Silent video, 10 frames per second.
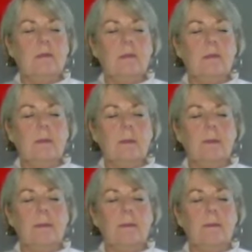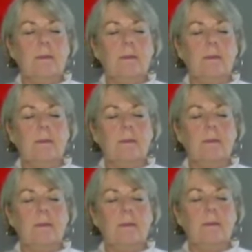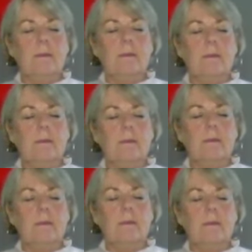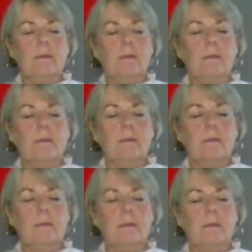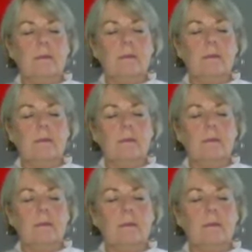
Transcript: [no speech]